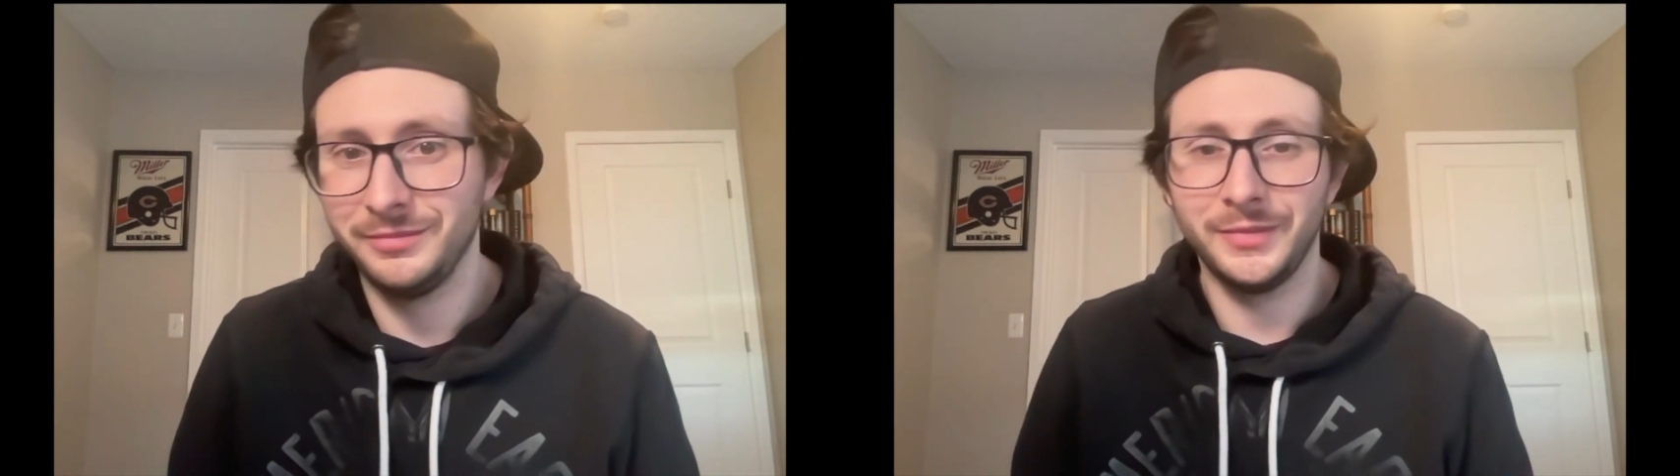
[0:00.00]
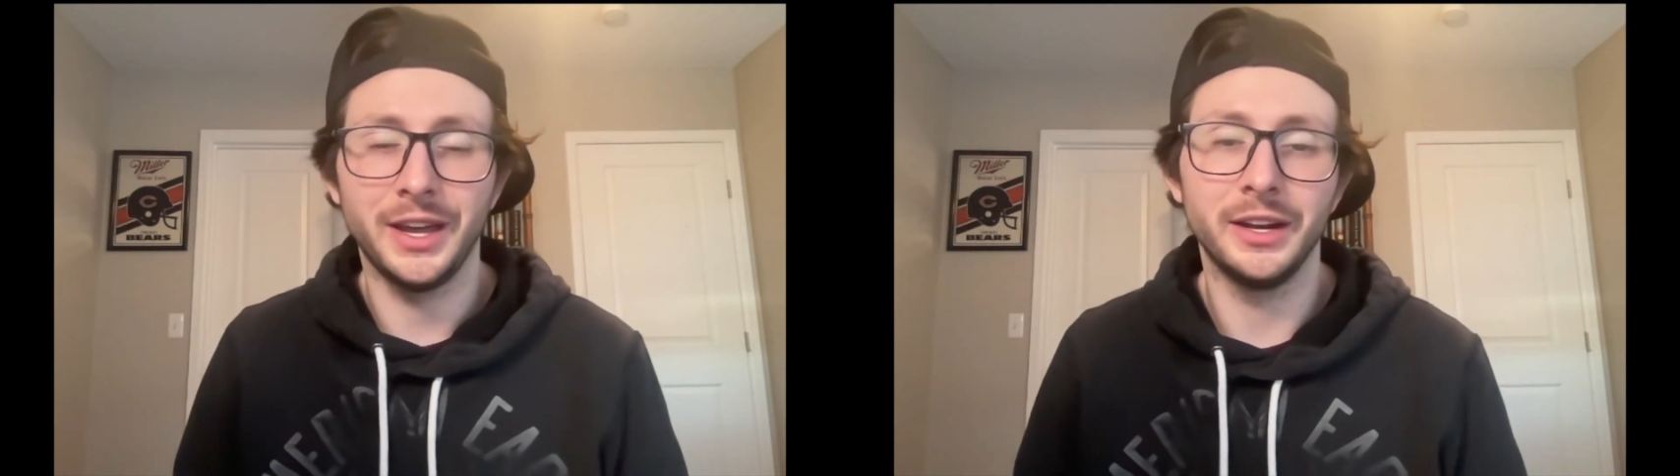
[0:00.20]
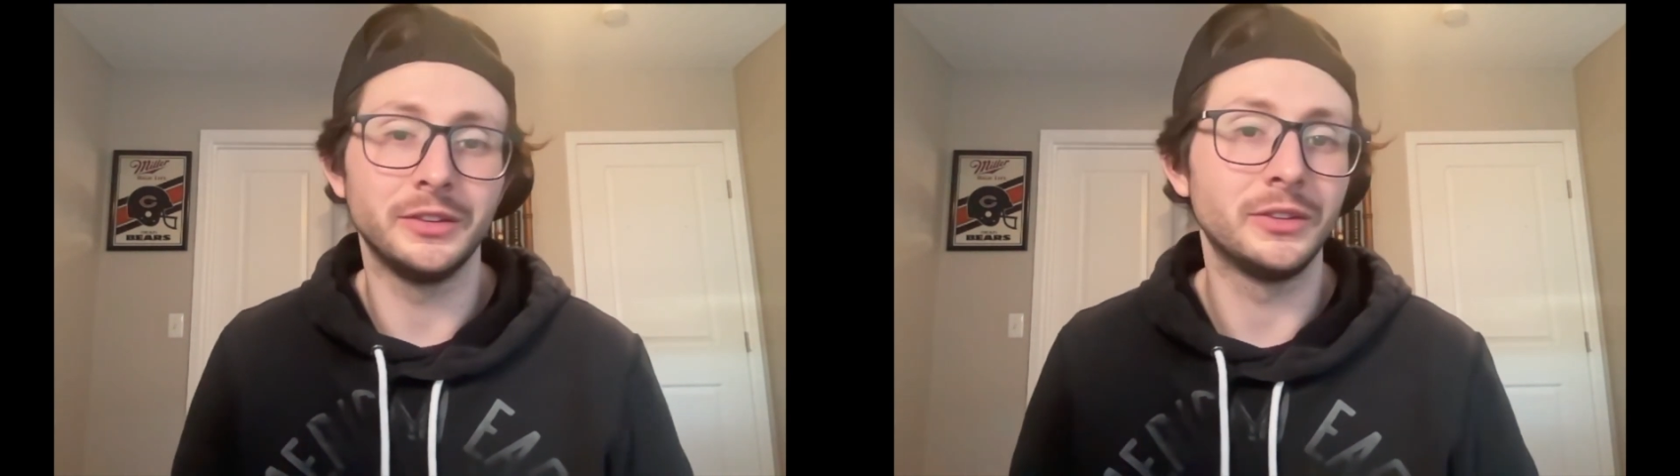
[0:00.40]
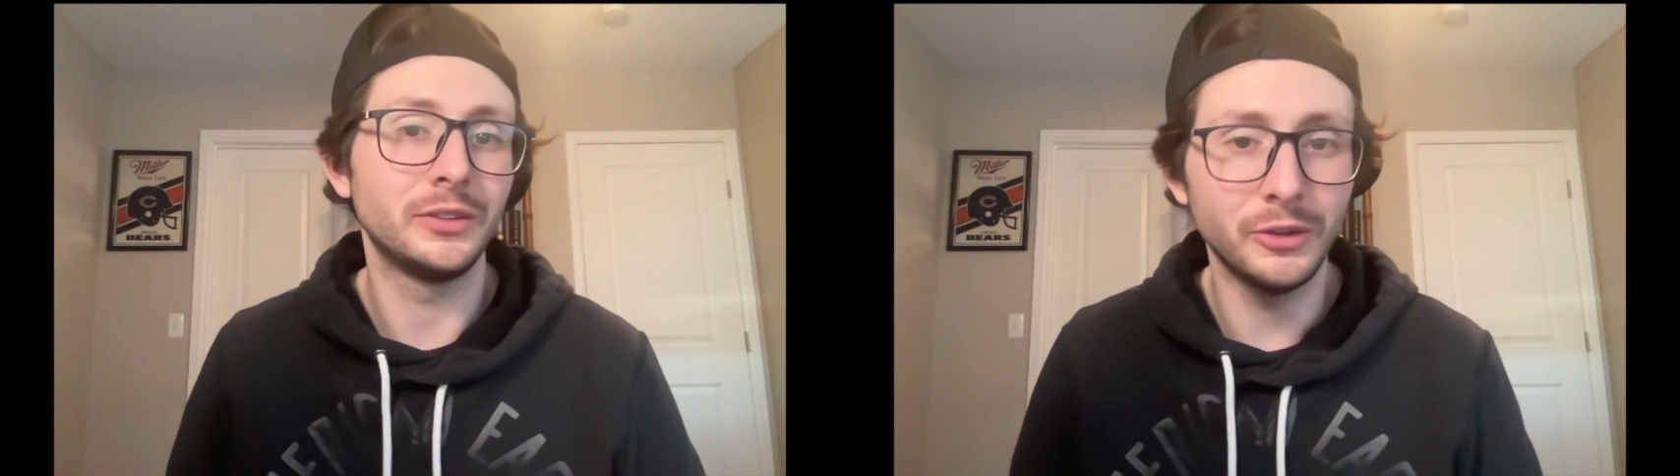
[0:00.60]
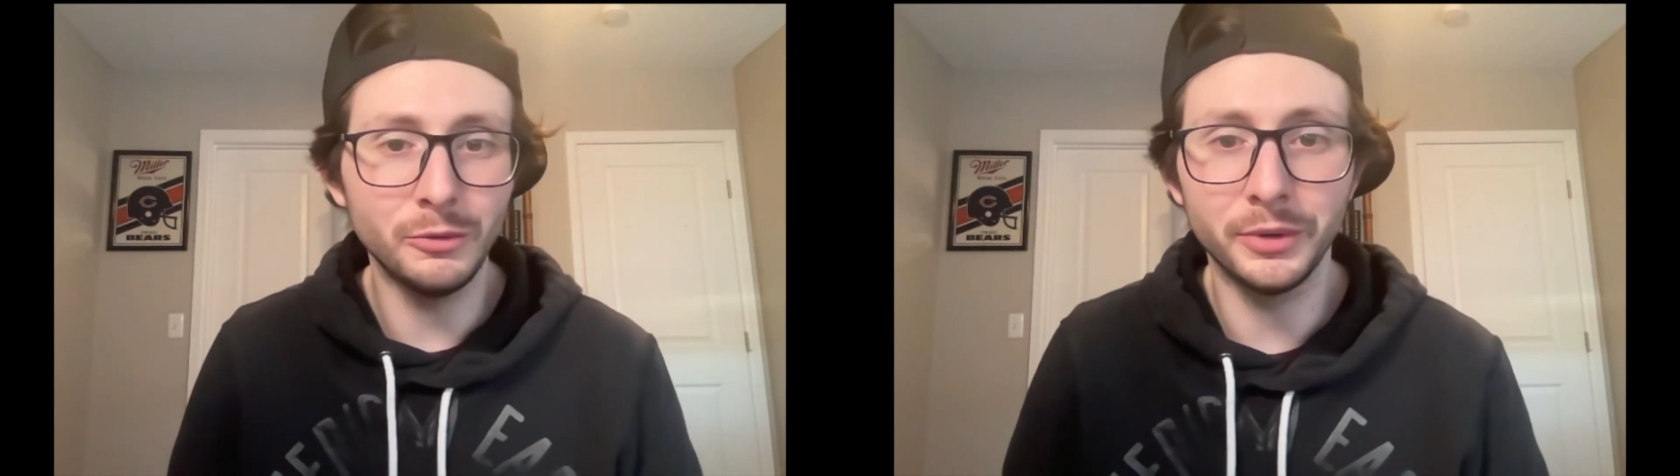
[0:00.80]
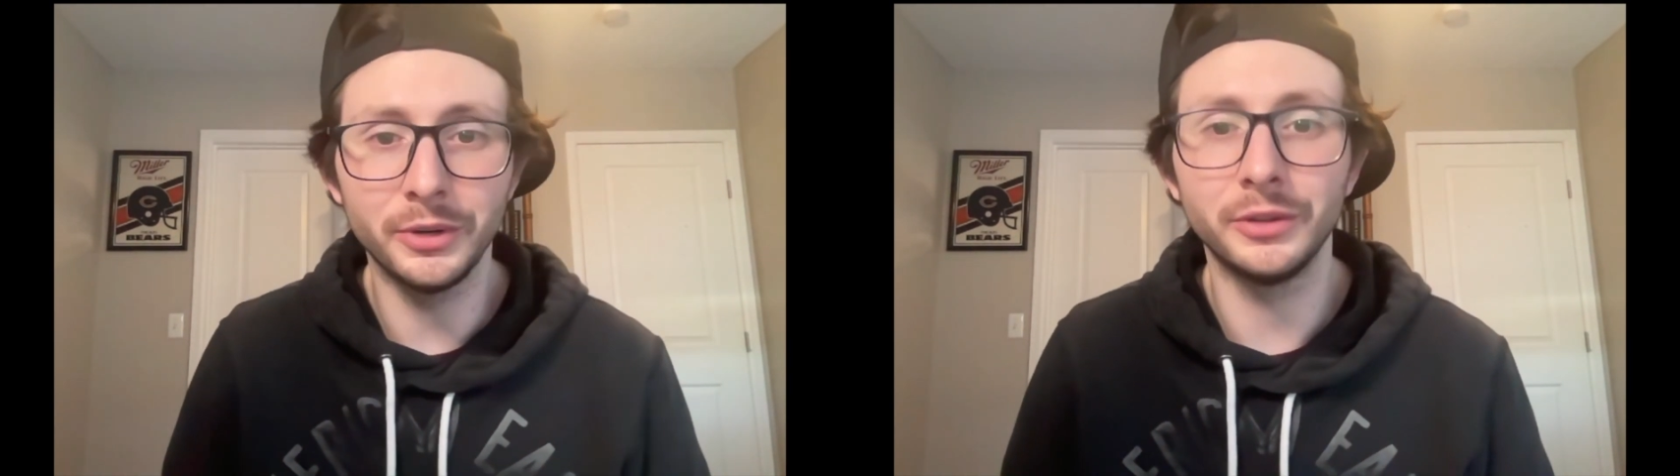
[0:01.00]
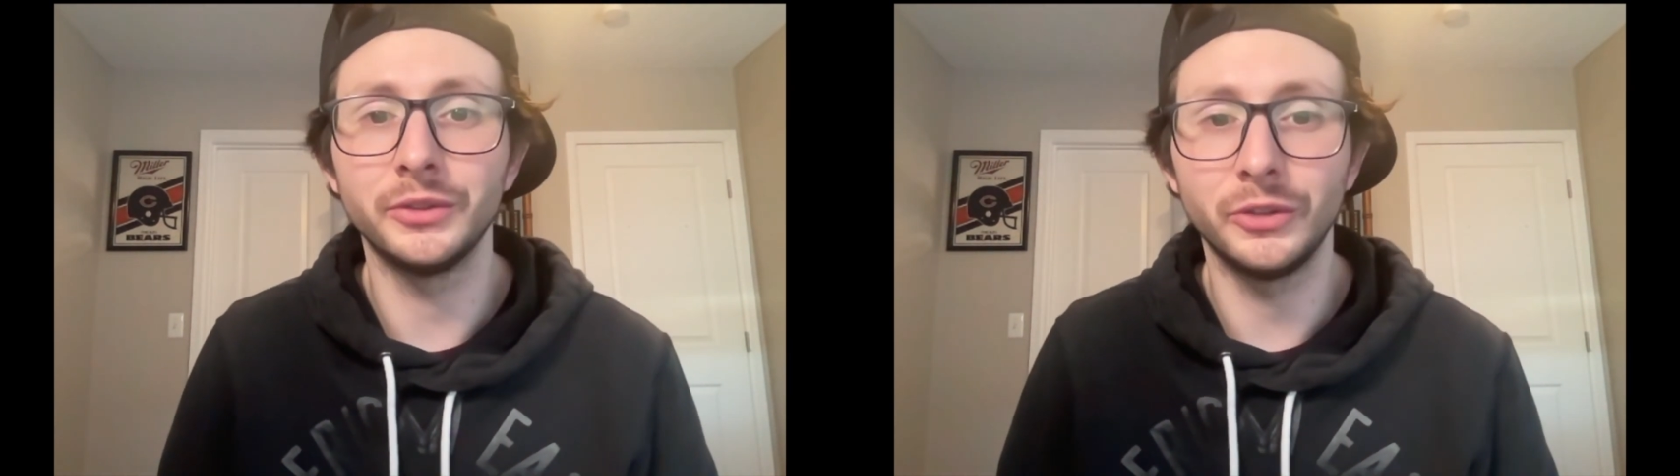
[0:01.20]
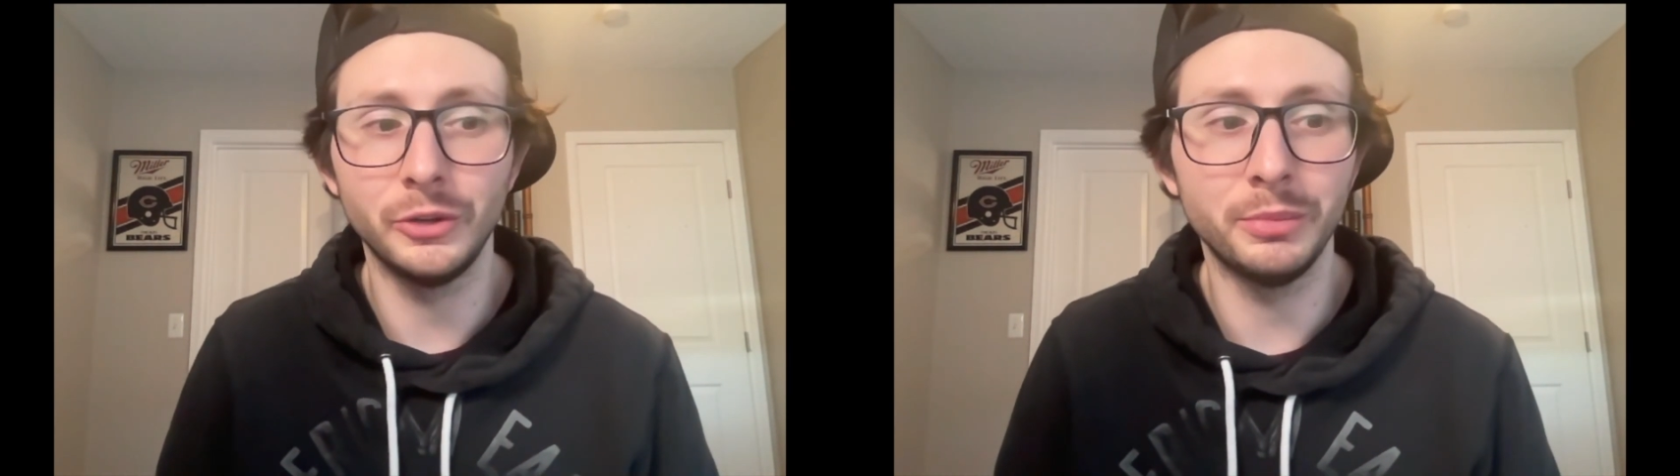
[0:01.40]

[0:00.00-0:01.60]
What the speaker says: Got a super, super